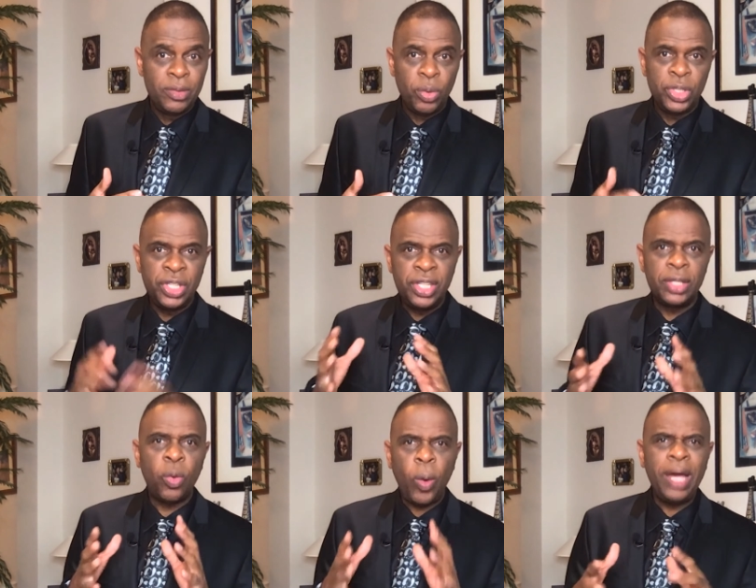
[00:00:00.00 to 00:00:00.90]
The, the,
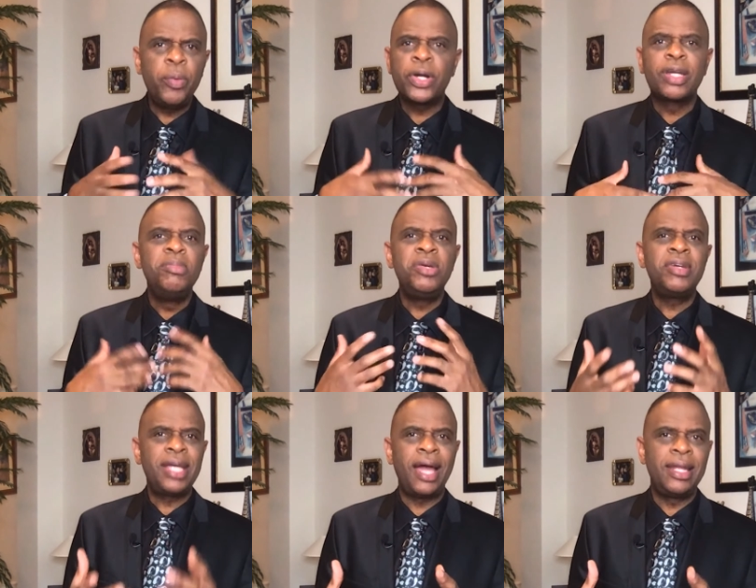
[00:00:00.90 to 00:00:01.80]
the way we're
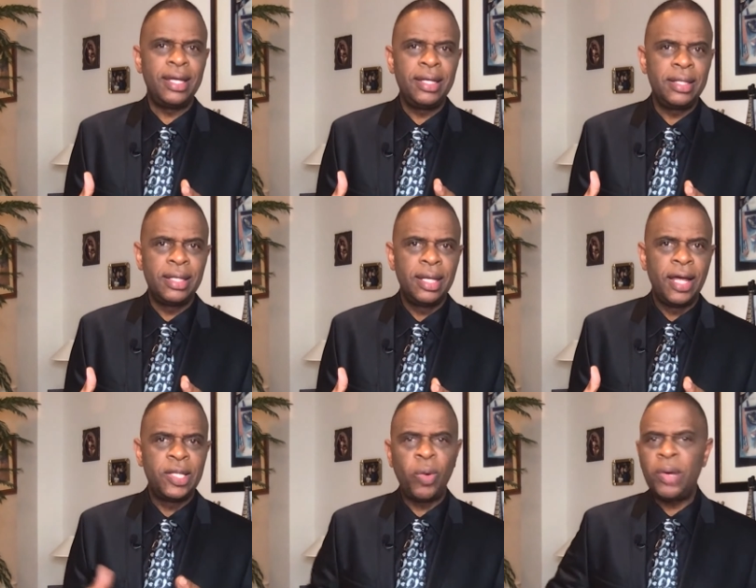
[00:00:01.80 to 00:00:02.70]
communicating,
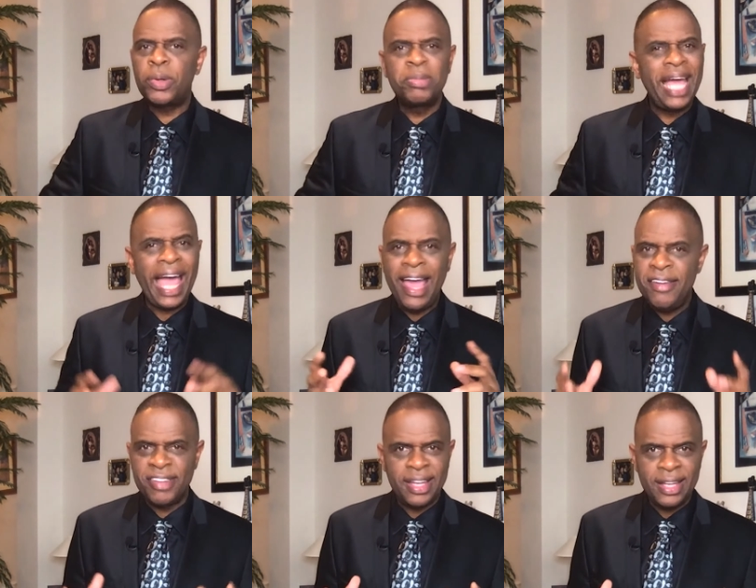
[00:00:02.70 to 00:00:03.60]
the way we're
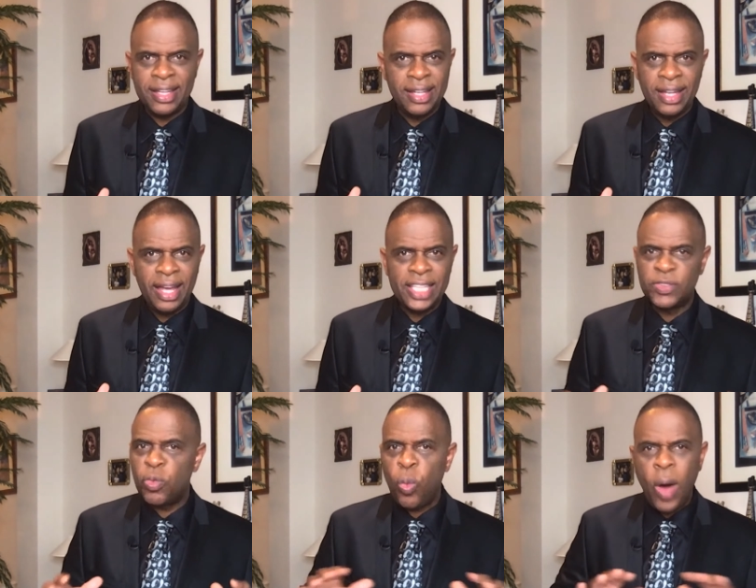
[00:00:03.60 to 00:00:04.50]
behaving,
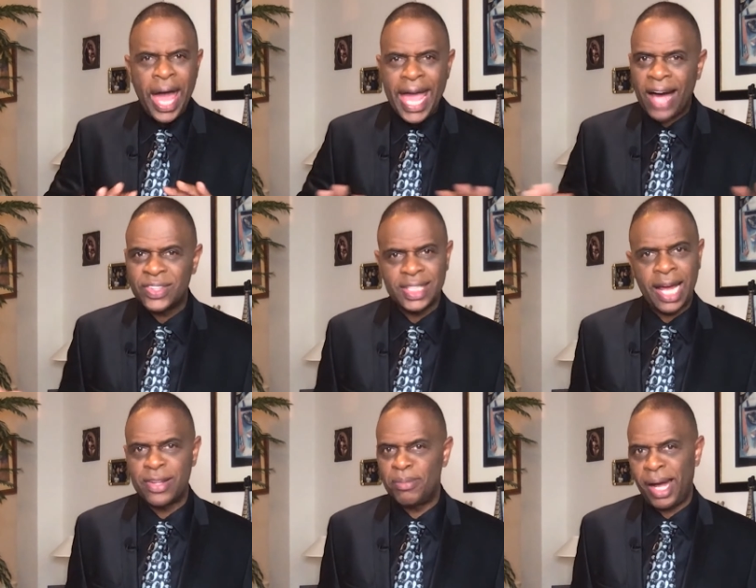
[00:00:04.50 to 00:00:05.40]
is way
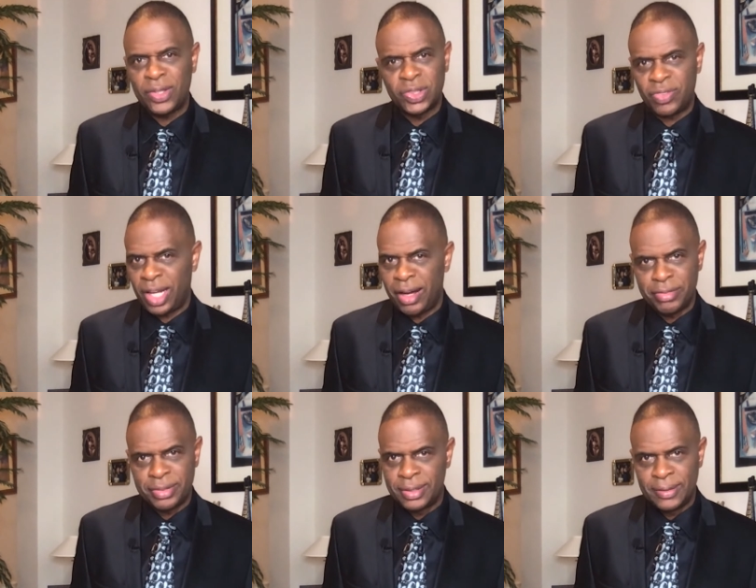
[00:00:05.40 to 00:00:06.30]
outside of the bounds of love.
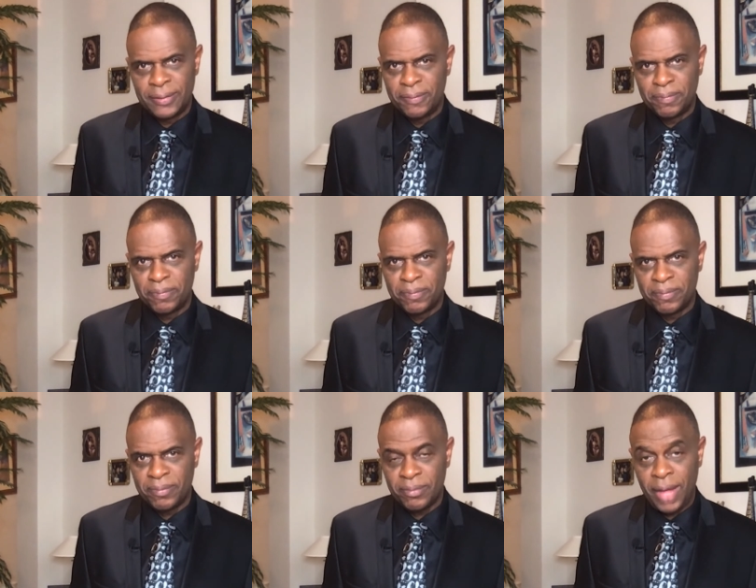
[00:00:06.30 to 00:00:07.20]

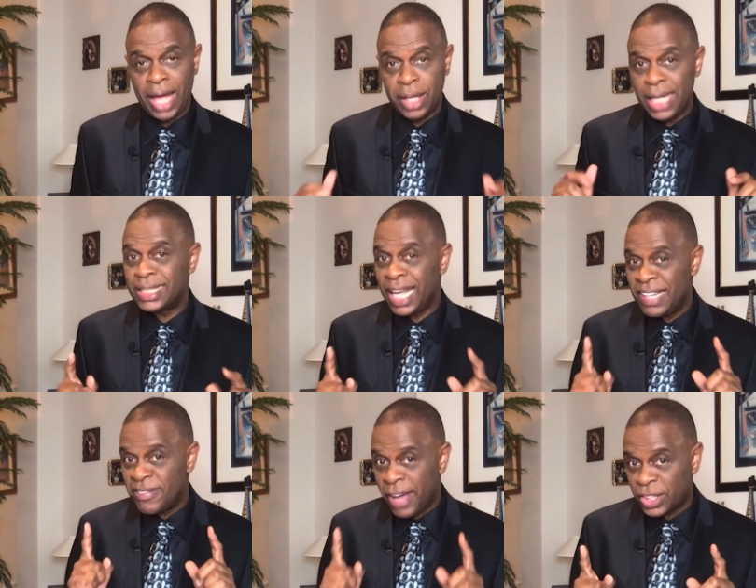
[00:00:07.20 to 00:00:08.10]
And it's
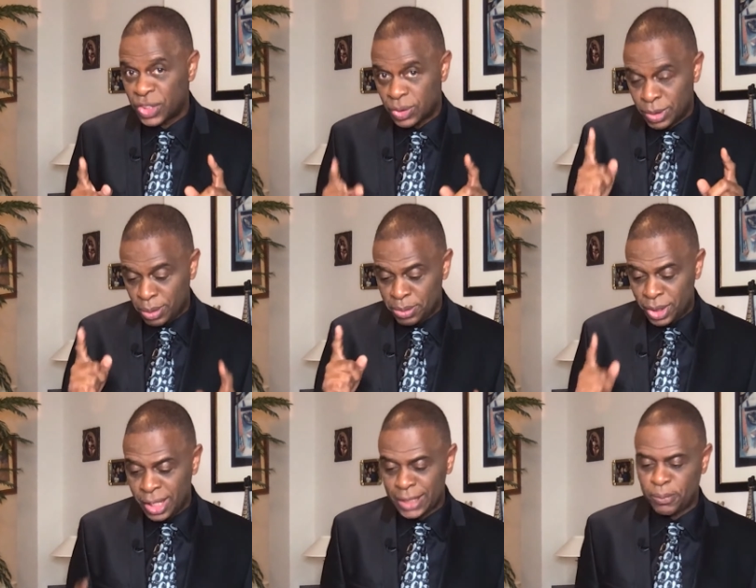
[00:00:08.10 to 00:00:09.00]
infectious. We're me
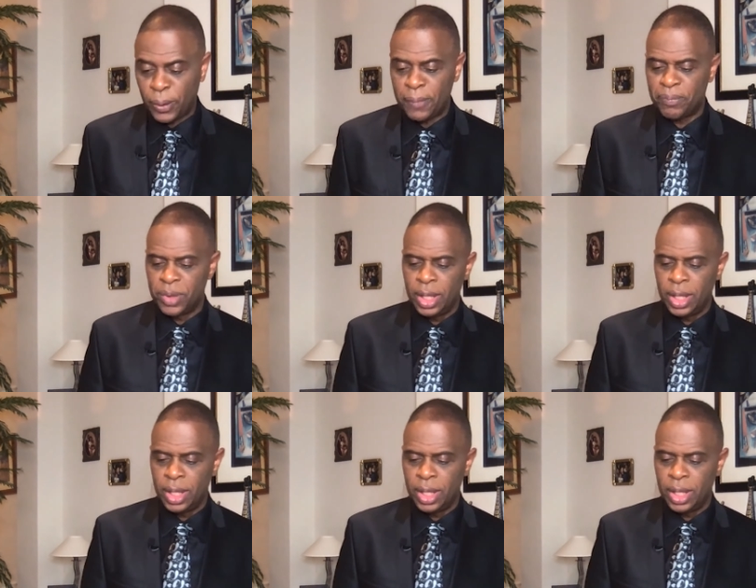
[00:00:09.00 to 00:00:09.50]
to the next point.